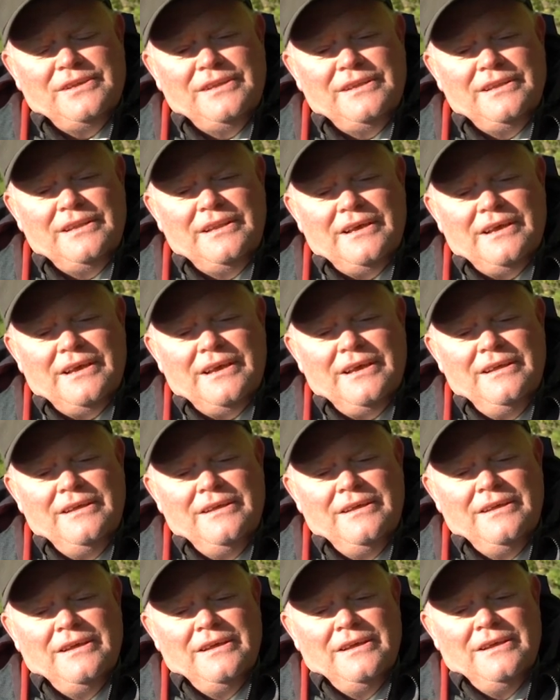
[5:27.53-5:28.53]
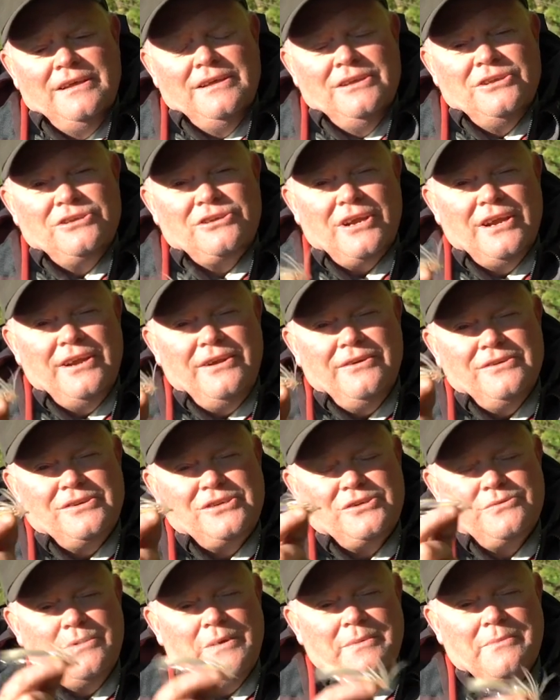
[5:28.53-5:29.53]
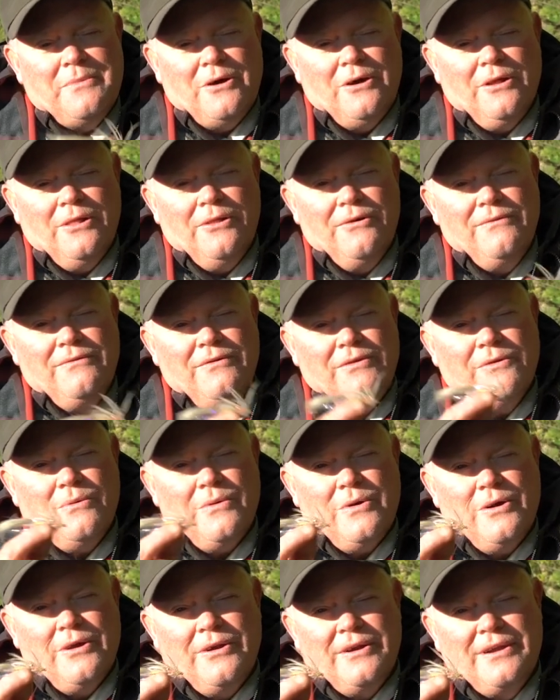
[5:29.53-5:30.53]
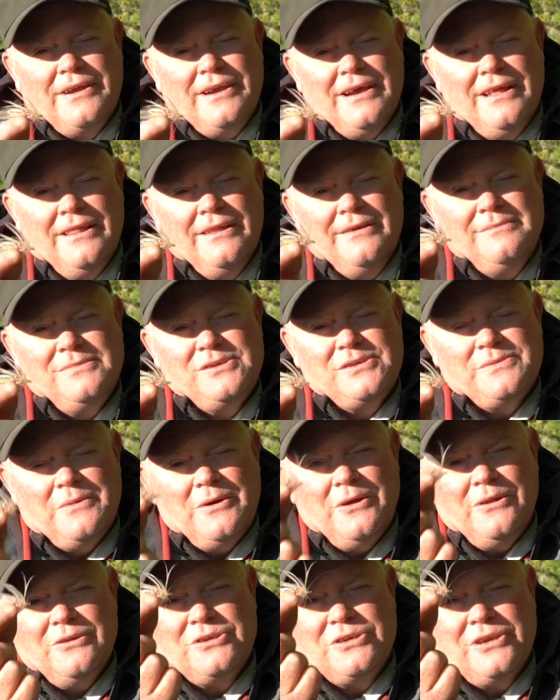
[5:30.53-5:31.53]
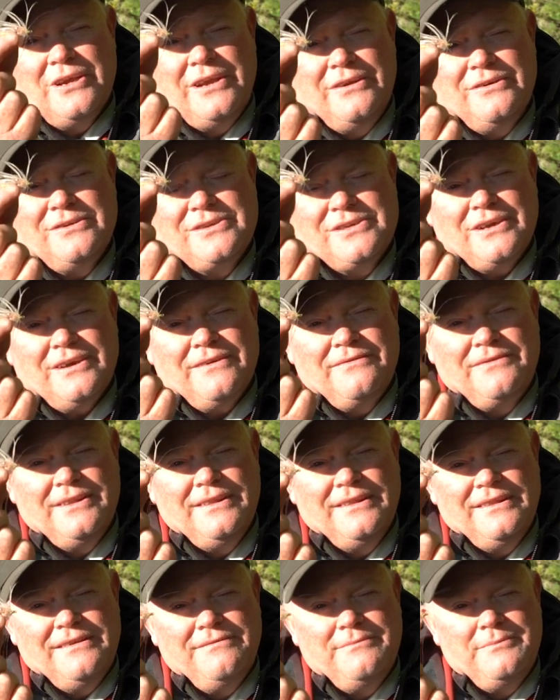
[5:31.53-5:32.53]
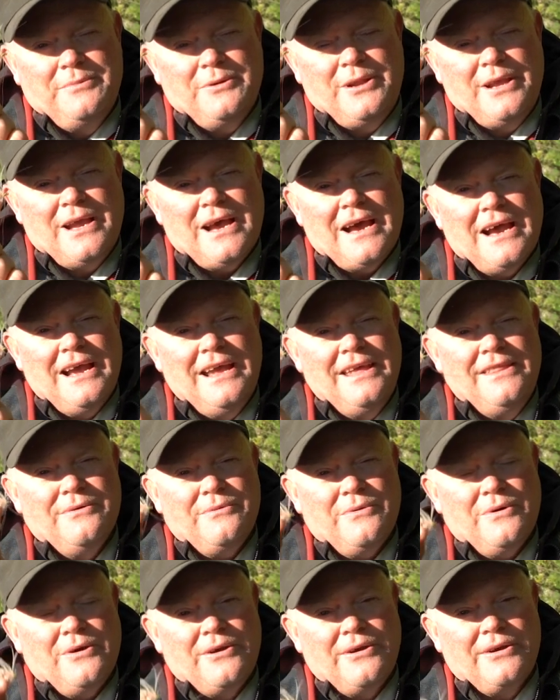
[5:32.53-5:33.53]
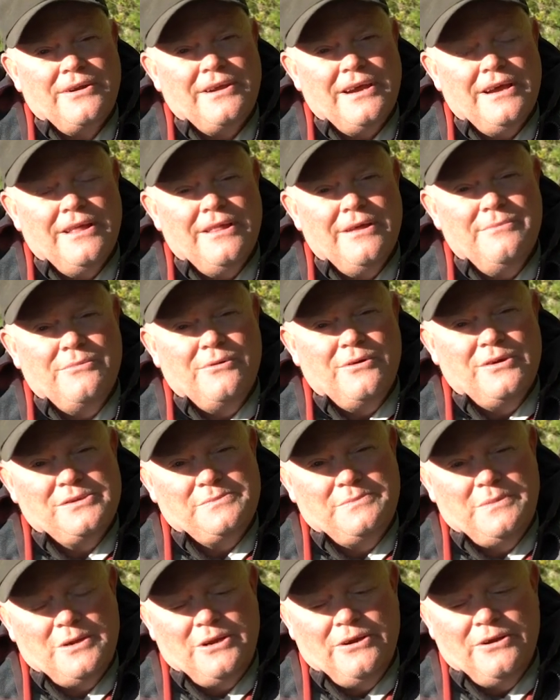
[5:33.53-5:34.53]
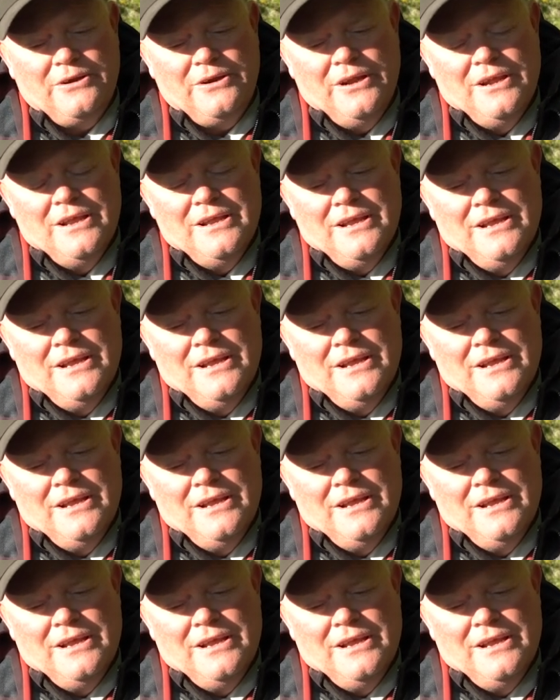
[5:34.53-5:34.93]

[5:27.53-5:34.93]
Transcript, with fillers: And uh, Shiners swim all over the water column. Small shiners often live pretty high in the water column, whereas bigger